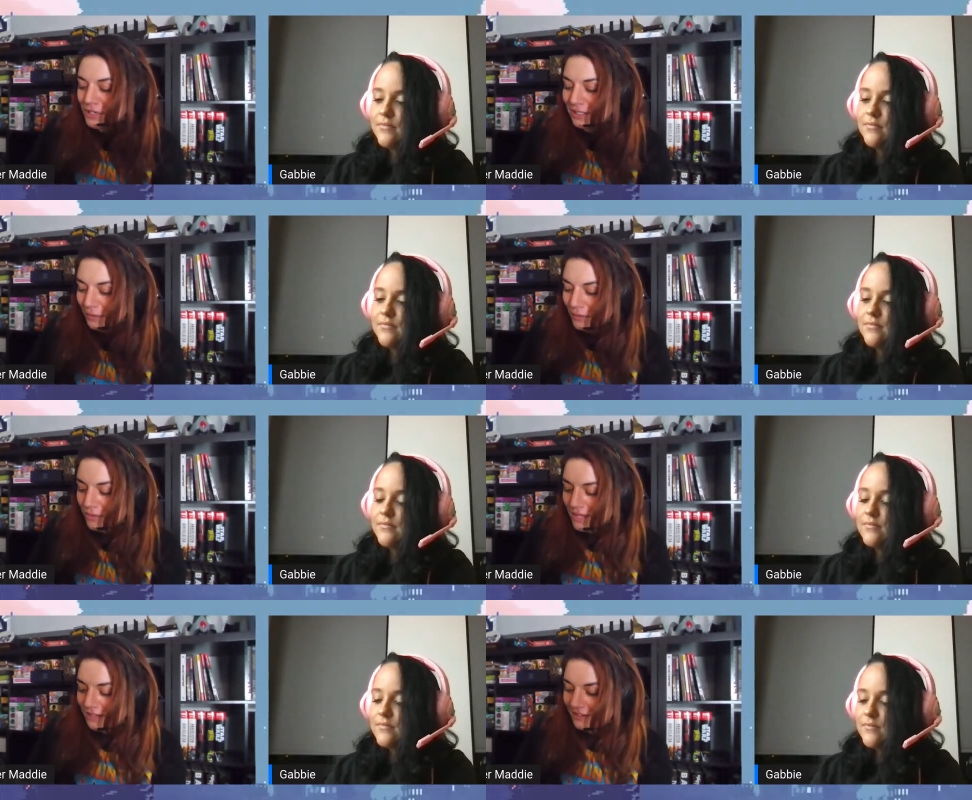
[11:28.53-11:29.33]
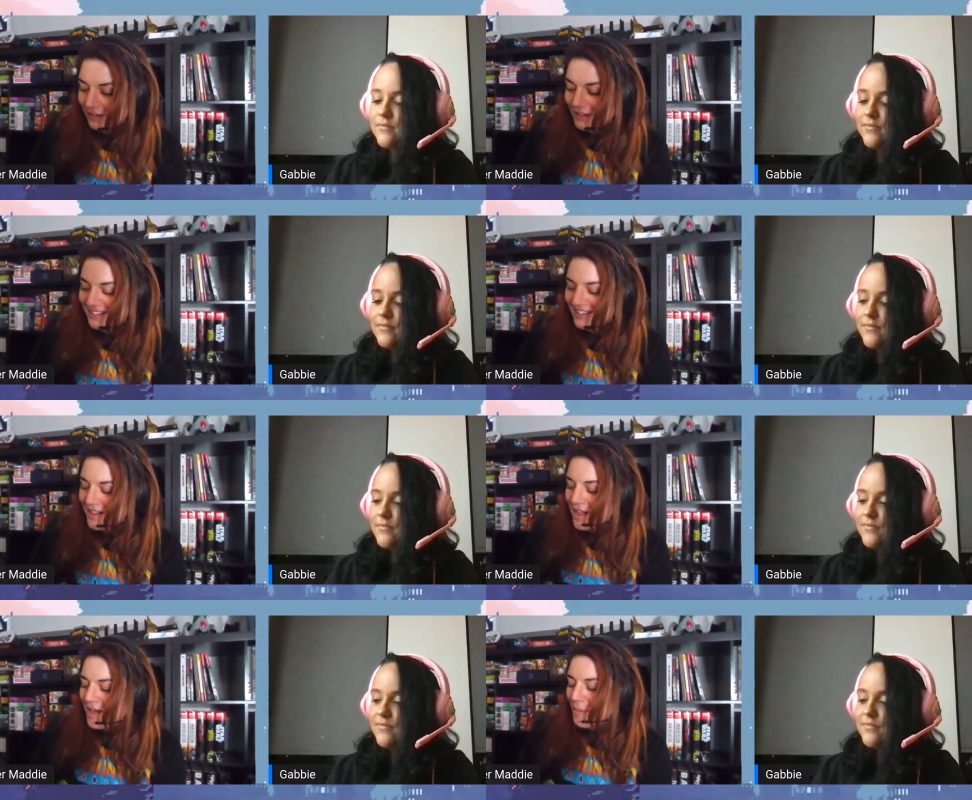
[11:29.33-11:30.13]
Speaker 1: is such a little thing,
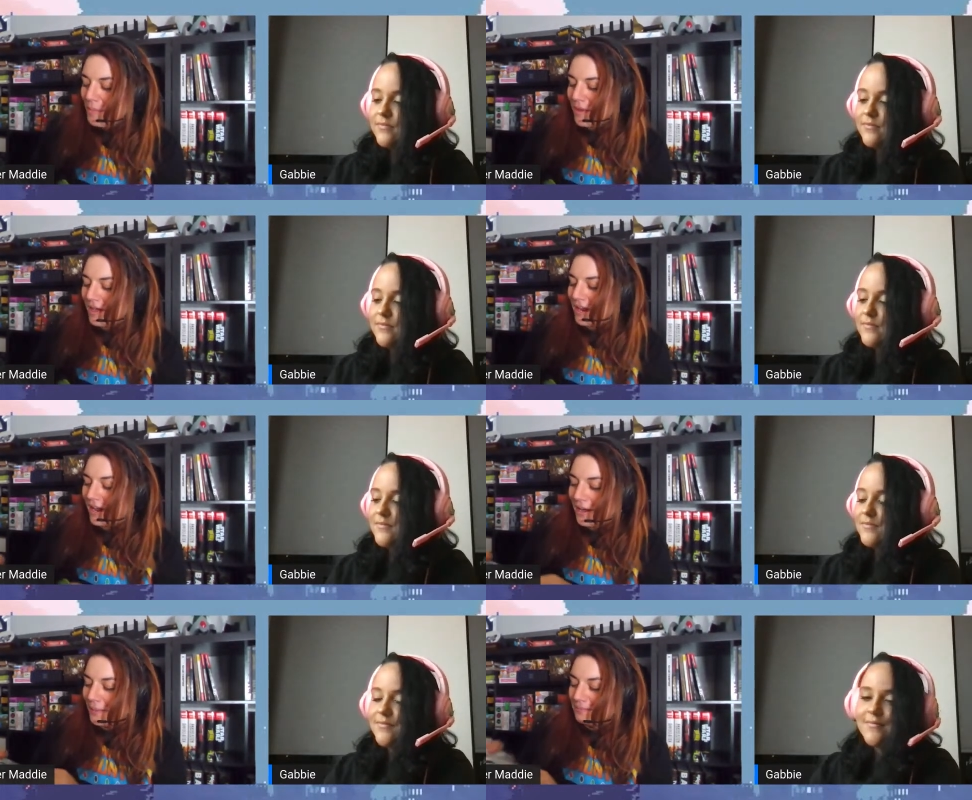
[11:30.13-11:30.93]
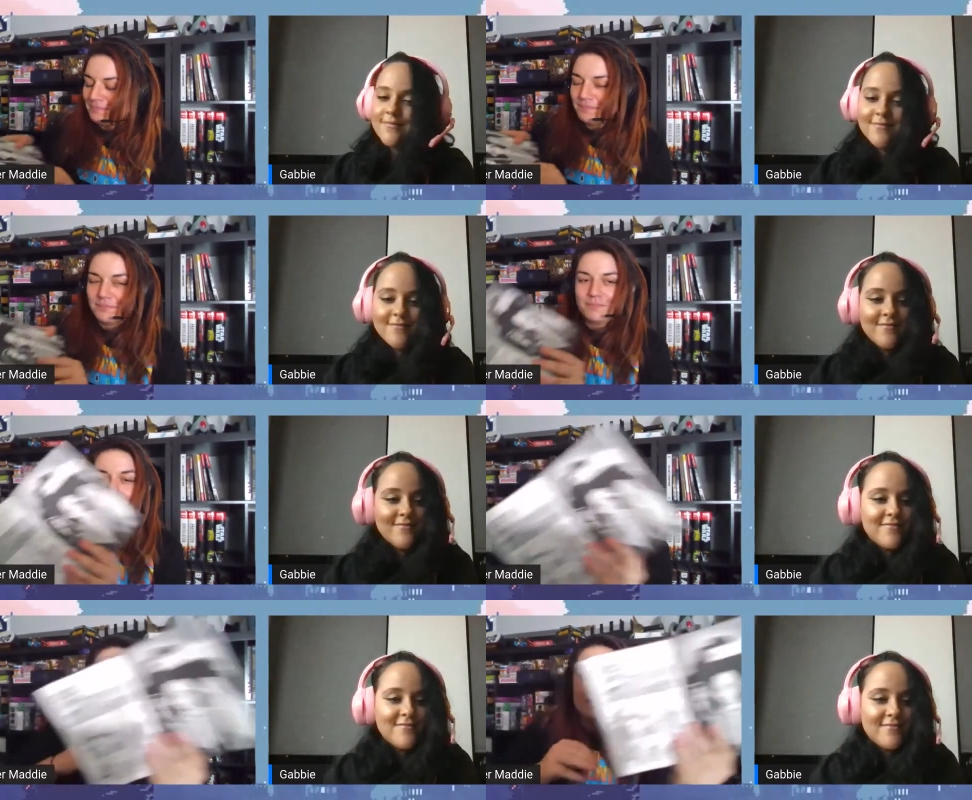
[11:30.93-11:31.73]
but um,
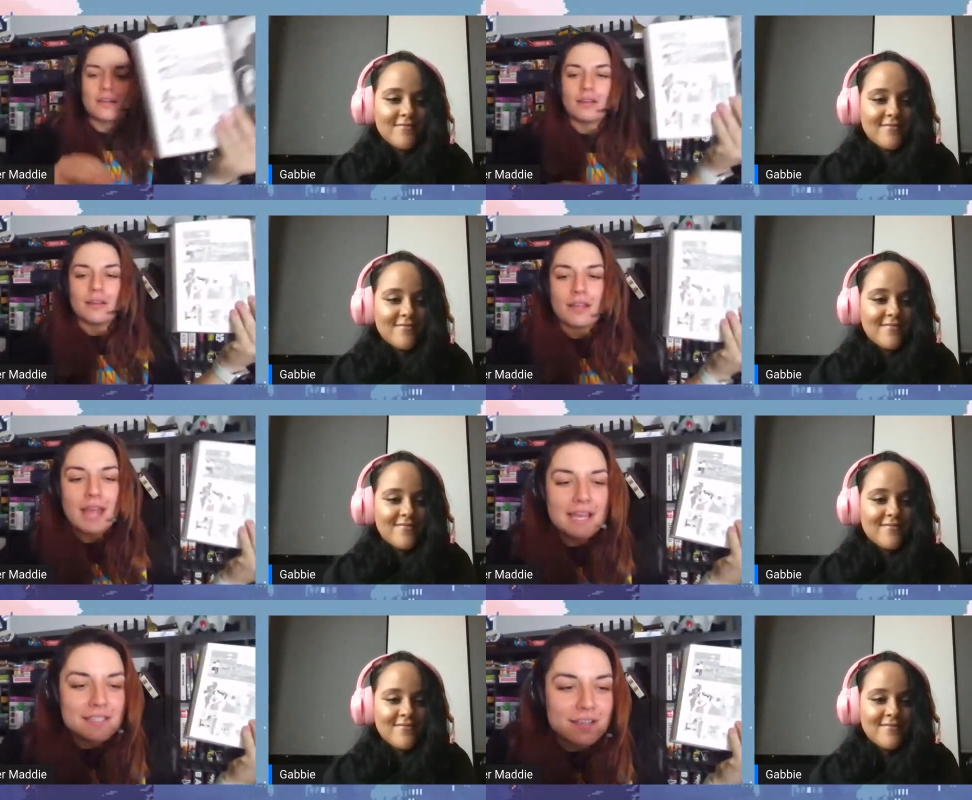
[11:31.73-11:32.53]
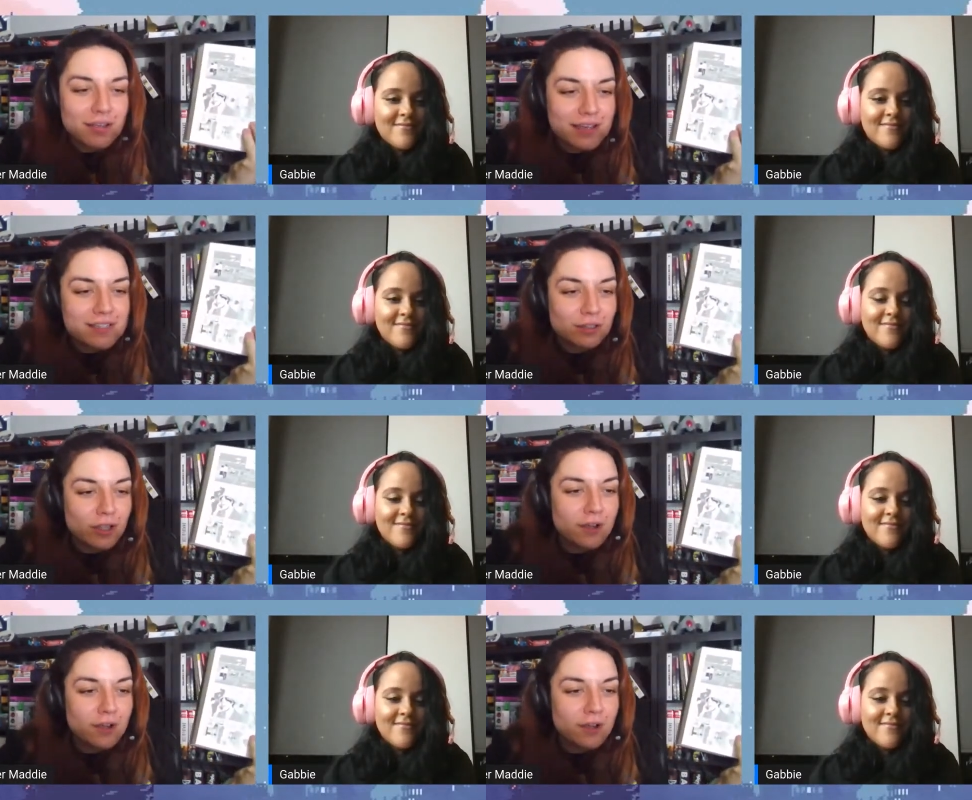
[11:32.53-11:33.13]
as a as a